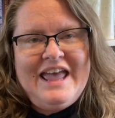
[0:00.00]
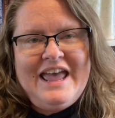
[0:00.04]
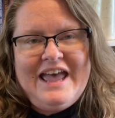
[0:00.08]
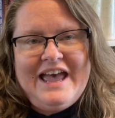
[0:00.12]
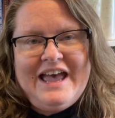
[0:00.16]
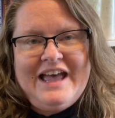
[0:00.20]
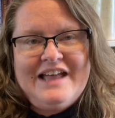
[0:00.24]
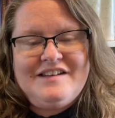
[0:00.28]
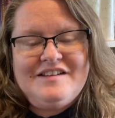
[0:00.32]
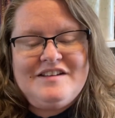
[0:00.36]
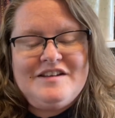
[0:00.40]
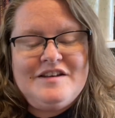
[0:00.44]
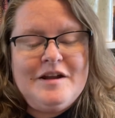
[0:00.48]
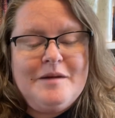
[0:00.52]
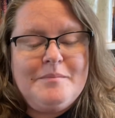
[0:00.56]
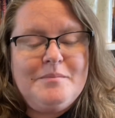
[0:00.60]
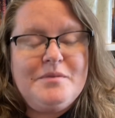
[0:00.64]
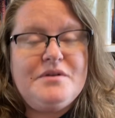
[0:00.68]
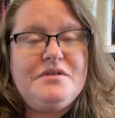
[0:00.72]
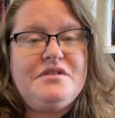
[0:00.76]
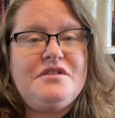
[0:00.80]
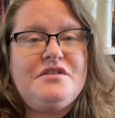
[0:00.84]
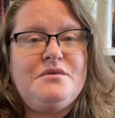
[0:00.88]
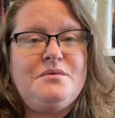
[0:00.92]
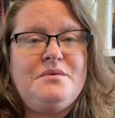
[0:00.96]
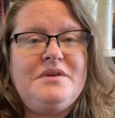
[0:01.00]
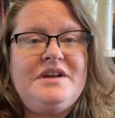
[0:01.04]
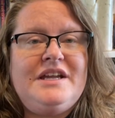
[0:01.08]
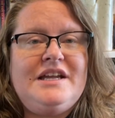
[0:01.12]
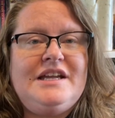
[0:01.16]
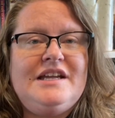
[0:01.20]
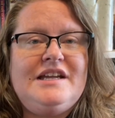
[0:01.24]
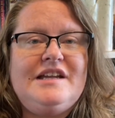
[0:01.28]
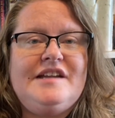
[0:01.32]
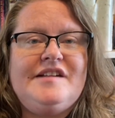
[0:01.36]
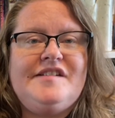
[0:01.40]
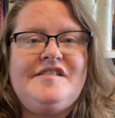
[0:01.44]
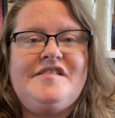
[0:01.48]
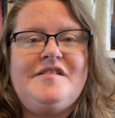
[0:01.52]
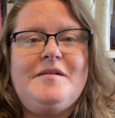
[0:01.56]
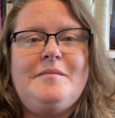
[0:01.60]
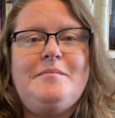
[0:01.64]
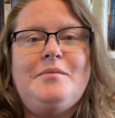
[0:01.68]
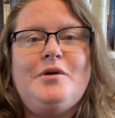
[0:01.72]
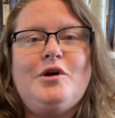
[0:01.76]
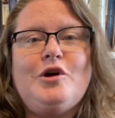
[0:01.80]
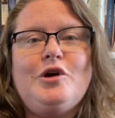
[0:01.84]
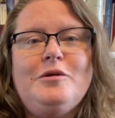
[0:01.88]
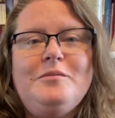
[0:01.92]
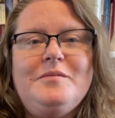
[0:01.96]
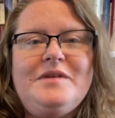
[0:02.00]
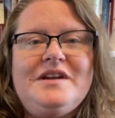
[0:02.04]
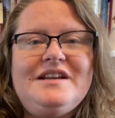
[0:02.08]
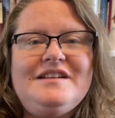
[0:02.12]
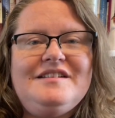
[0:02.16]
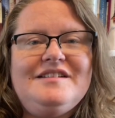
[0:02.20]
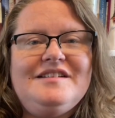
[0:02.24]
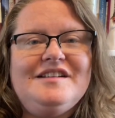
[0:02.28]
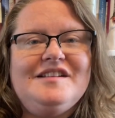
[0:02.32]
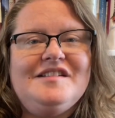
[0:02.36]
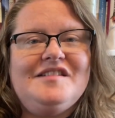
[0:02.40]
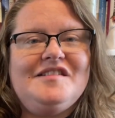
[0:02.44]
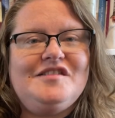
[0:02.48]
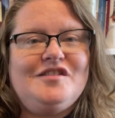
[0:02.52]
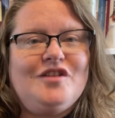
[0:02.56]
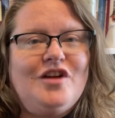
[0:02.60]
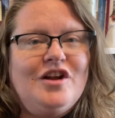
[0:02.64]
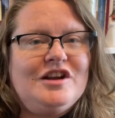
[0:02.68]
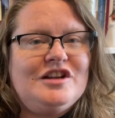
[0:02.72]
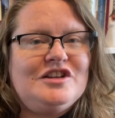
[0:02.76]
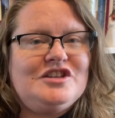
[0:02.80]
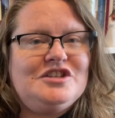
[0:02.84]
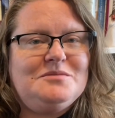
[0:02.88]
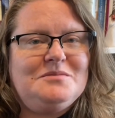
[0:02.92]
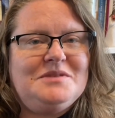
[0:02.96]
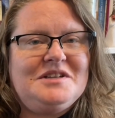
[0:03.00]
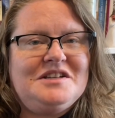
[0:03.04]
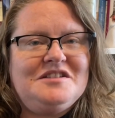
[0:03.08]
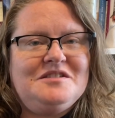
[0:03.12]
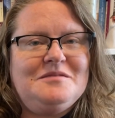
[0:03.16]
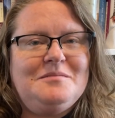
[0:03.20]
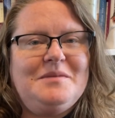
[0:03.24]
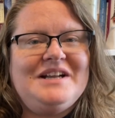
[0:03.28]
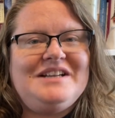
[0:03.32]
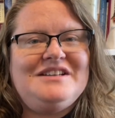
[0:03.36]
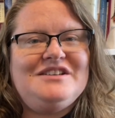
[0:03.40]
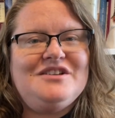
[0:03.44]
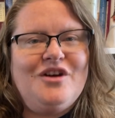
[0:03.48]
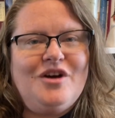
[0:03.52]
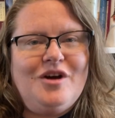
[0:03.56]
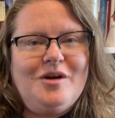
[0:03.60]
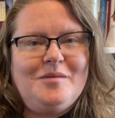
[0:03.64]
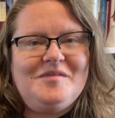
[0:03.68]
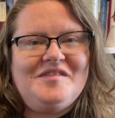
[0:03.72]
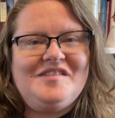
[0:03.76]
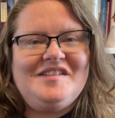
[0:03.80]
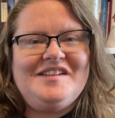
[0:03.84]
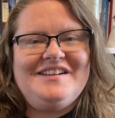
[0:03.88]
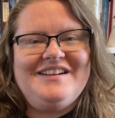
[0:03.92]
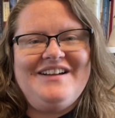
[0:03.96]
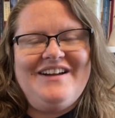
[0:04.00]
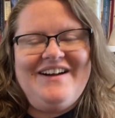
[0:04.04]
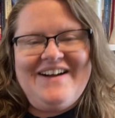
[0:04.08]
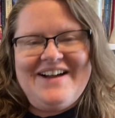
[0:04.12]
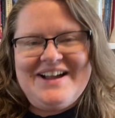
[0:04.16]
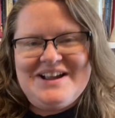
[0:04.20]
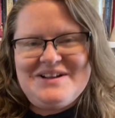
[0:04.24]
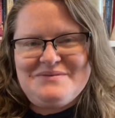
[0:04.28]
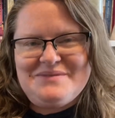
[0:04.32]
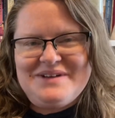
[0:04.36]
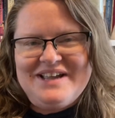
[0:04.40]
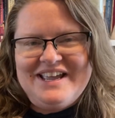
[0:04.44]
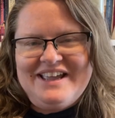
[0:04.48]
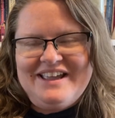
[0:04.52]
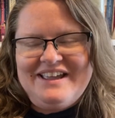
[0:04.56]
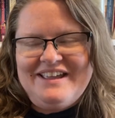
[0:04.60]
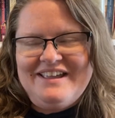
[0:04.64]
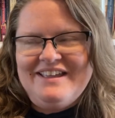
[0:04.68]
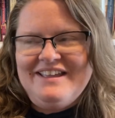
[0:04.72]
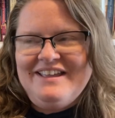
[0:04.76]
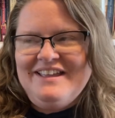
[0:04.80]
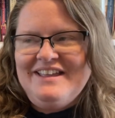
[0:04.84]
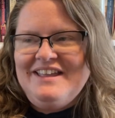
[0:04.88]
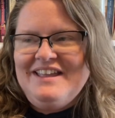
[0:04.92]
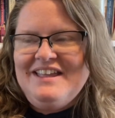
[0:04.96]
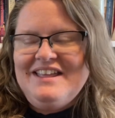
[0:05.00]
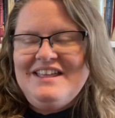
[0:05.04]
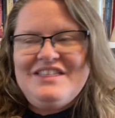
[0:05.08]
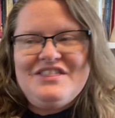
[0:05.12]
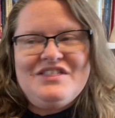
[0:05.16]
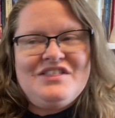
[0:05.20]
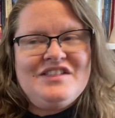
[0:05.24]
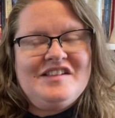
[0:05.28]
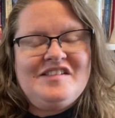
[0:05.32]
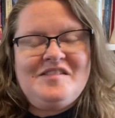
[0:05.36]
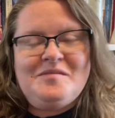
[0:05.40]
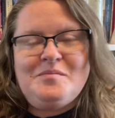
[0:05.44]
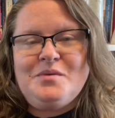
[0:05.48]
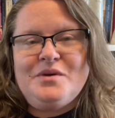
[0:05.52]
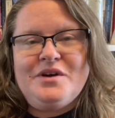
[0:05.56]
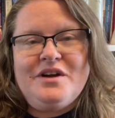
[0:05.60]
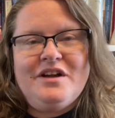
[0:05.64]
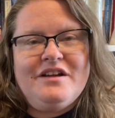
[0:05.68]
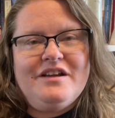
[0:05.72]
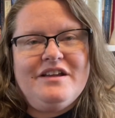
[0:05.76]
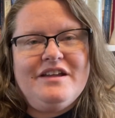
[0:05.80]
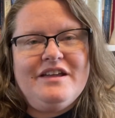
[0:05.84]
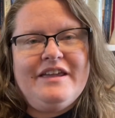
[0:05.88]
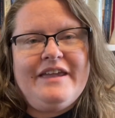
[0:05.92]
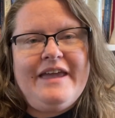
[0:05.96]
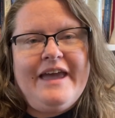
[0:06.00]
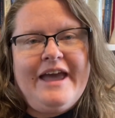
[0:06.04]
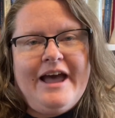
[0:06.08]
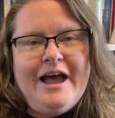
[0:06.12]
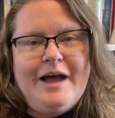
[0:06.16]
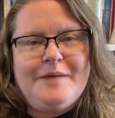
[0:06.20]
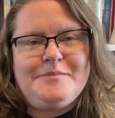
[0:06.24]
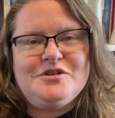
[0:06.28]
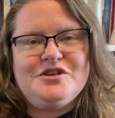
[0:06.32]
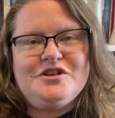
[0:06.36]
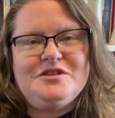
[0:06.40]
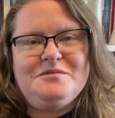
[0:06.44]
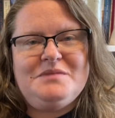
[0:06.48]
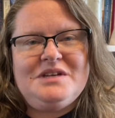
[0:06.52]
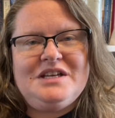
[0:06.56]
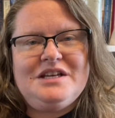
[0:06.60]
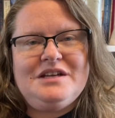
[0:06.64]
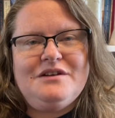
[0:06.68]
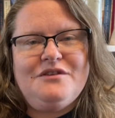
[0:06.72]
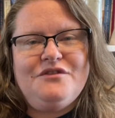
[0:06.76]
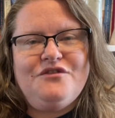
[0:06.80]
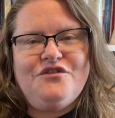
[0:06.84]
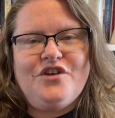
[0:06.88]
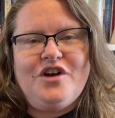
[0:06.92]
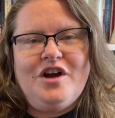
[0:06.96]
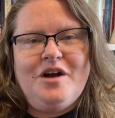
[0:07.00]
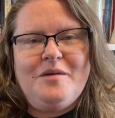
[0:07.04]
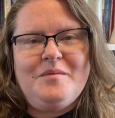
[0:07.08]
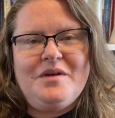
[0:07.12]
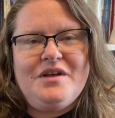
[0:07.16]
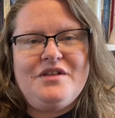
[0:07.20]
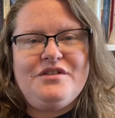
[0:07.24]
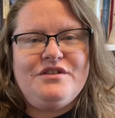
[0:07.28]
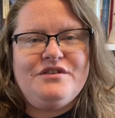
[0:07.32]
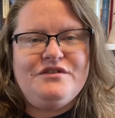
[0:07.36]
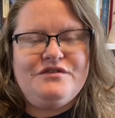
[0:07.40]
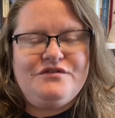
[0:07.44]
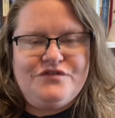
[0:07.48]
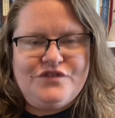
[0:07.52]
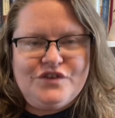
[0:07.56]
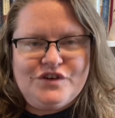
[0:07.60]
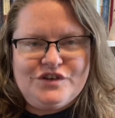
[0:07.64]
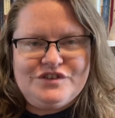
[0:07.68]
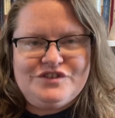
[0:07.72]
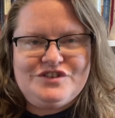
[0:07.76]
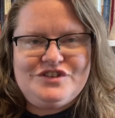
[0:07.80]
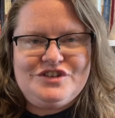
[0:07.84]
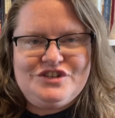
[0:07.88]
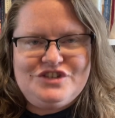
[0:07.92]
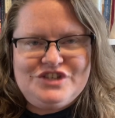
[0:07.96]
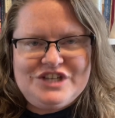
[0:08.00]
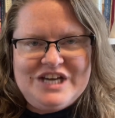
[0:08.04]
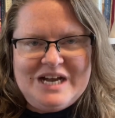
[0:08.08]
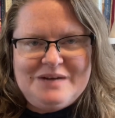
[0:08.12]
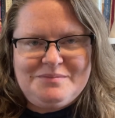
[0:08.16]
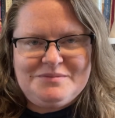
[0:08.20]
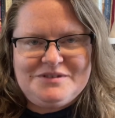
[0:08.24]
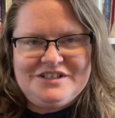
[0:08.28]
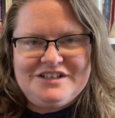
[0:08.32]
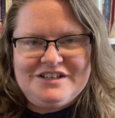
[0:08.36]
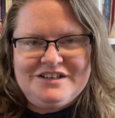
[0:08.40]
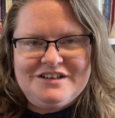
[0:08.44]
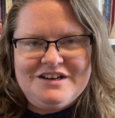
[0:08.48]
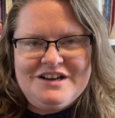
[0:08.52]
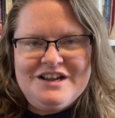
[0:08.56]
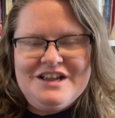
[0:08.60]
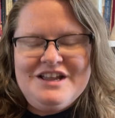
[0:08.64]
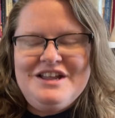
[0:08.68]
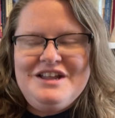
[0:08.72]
At number three is Permanent Astonishment by Tomson Highway. This book captured me from the first chapter.